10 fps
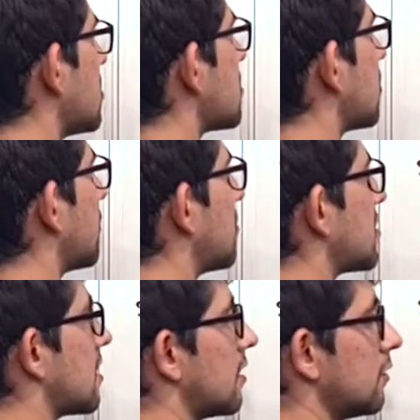Starting from
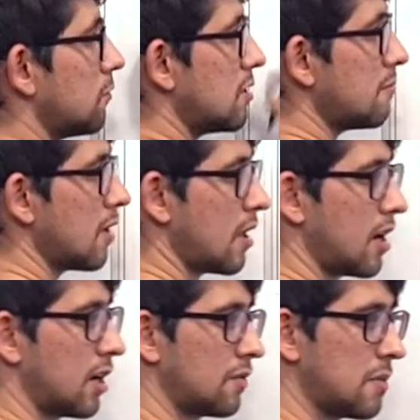the second term,
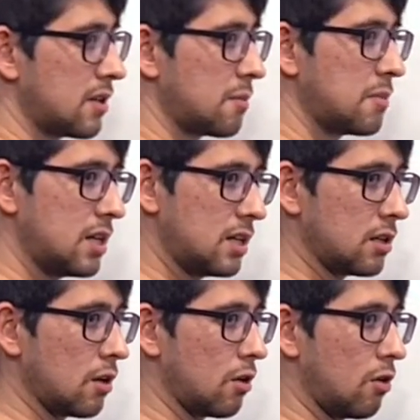arithmetic
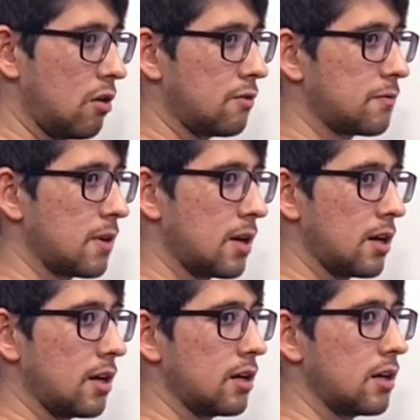mean of
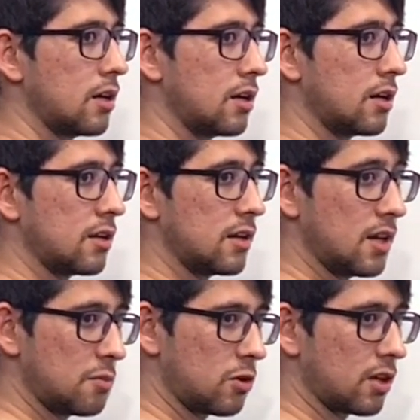
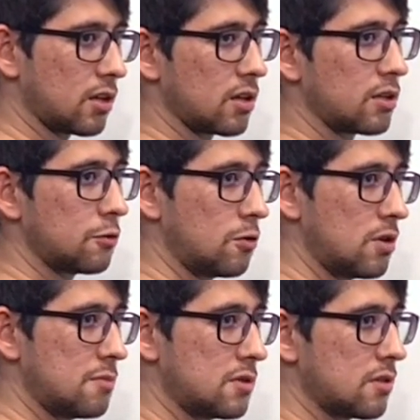neighboring
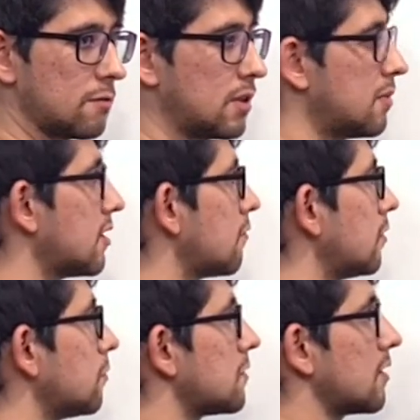terms will be
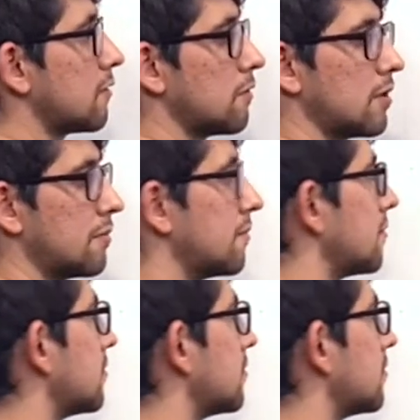equal to that term.